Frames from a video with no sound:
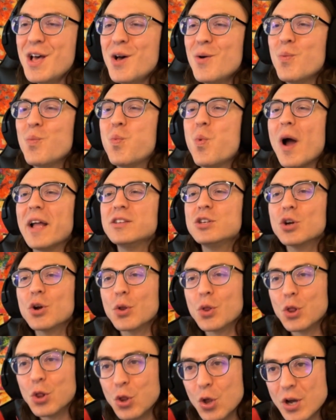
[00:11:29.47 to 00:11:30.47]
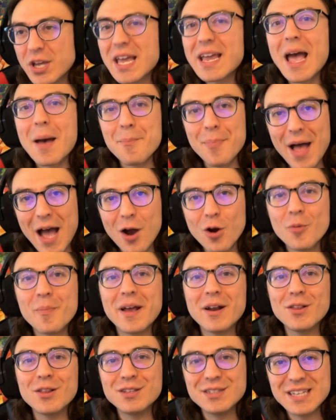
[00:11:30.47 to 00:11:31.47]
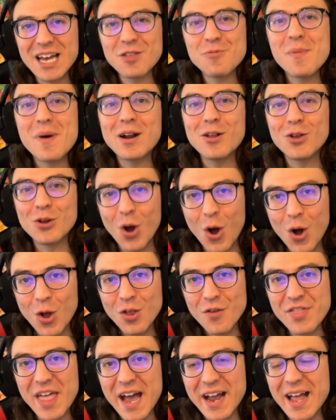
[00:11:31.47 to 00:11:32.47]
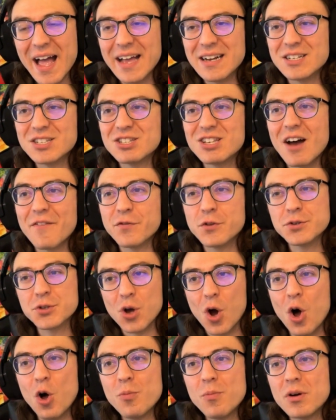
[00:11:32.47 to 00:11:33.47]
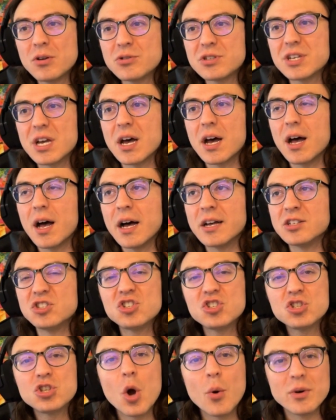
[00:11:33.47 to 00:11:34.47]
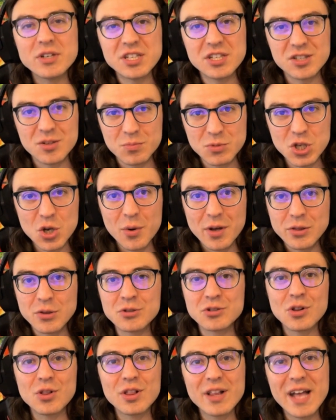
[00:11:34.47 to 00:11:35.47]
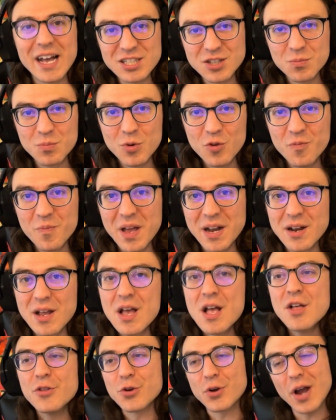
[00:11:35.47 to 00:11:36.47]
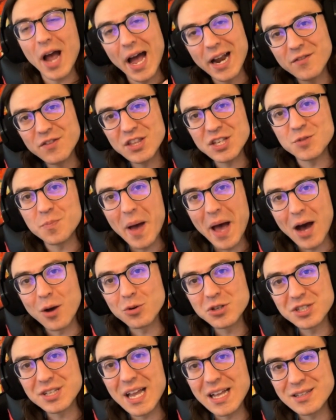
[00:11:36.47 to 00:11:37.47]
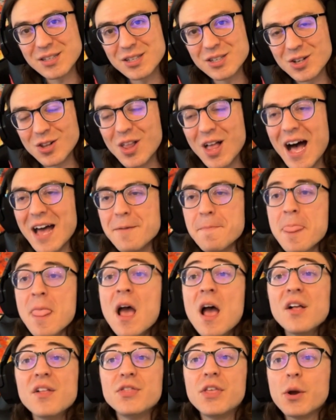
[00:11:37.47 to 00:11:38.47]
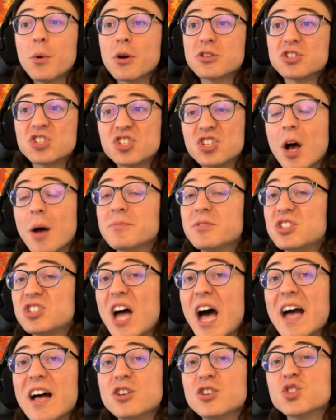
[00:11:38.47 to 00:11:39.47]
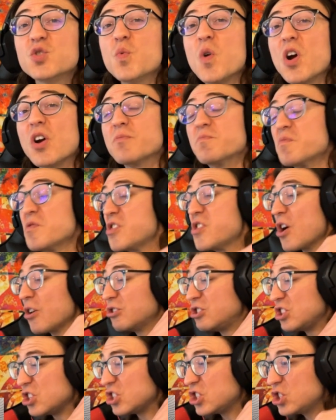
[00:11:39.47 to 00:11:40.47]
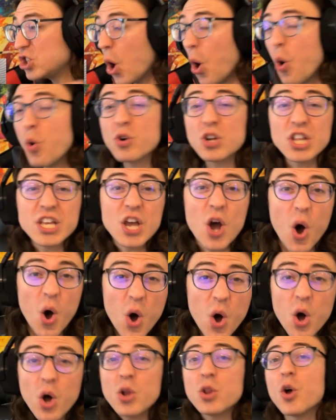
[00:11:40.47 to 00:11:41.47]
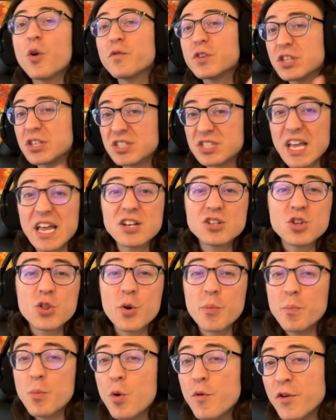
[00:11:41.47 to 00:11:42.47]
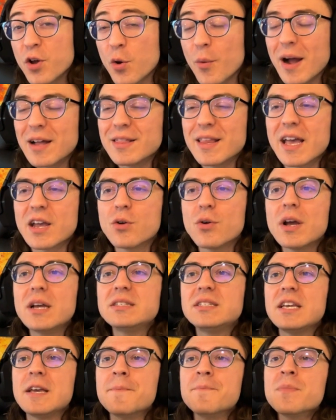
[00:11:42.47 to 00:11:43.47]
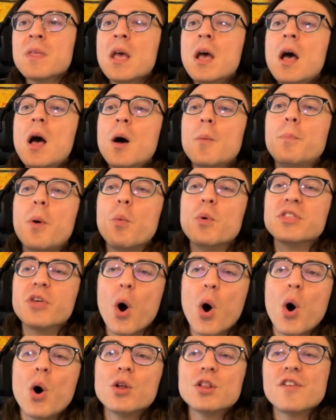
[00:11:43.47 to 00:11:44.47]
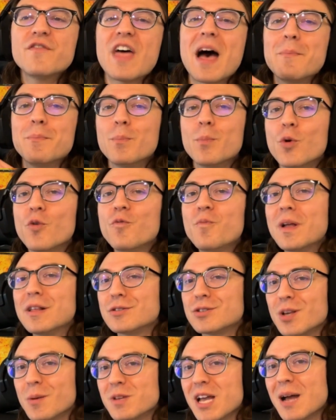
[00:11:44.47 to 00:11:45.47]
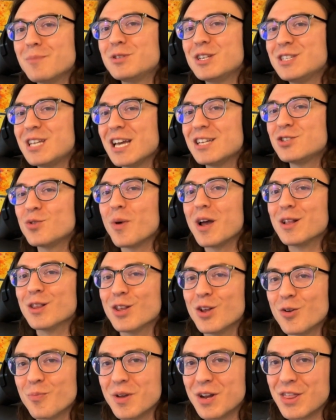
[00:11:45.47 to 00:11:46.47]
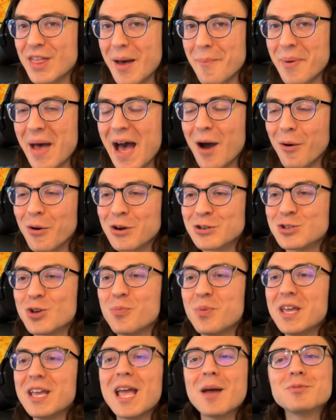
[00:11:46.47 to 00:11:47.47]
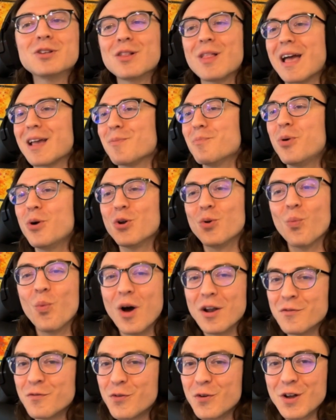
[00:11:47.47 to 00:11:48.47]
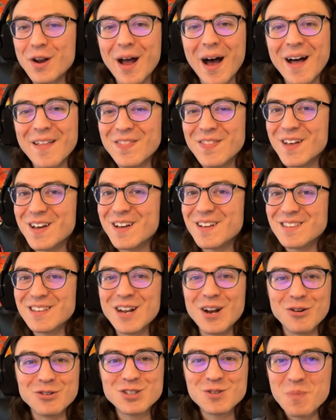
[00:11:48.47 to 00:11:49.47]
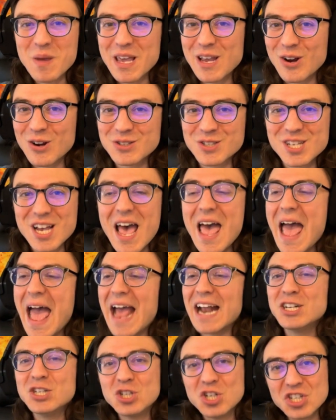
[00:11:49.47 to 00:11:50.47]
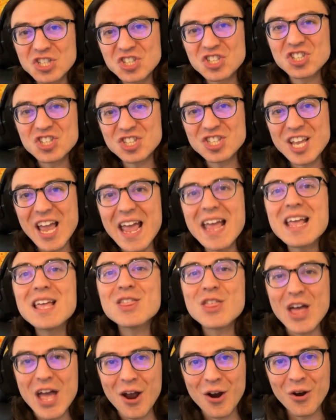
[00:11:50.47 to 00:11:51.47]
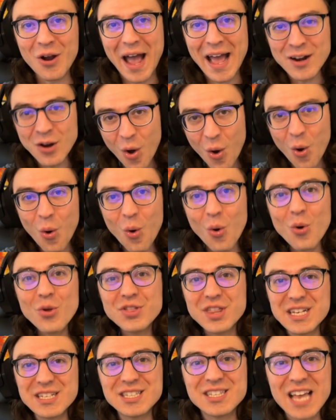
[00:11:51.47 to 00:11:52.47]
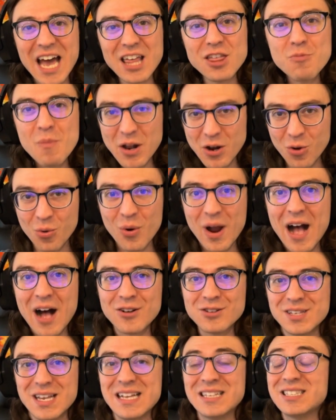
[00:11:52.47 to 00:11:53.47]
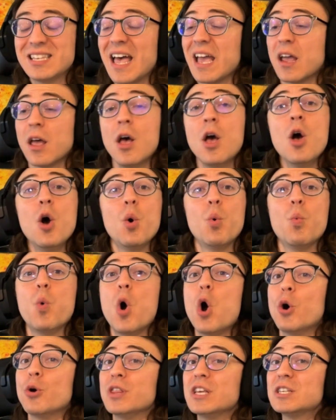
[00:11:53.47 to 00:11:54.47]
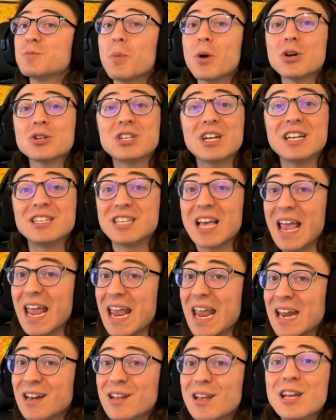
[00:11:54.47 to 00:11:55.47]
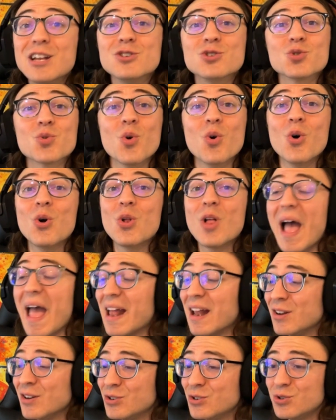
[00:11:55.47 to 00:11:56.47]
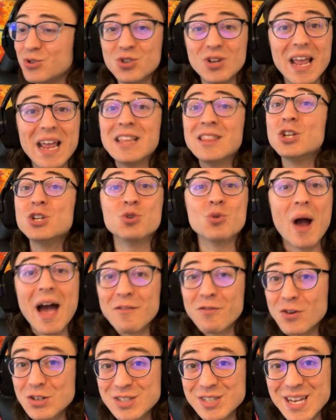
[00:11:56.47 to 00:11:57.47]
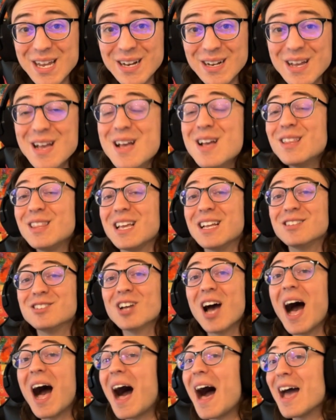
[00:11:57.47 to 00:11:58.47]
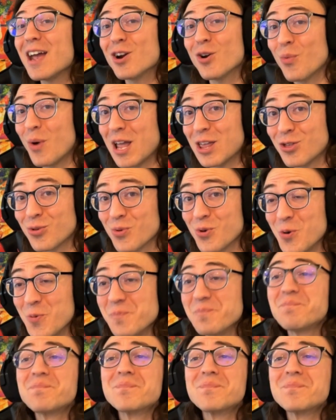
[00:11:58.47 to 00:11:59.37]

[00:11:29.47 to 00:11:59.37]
When you're looking at power metal and death metal and all of that kind of stuff, there's almost a stoicism to it. There's less movement. They're kind of in these power stances a lot. There are some styles where they're just totally all over the stage and they're moving around like crazy. But with all of that movement, sometimes it takes away a little bit of that power. So being able to like put one foot on the, you know, speakers and just stay there and hold these death metal growls, it's like, whoa, this person is in control and in the driver's seat the entire way through.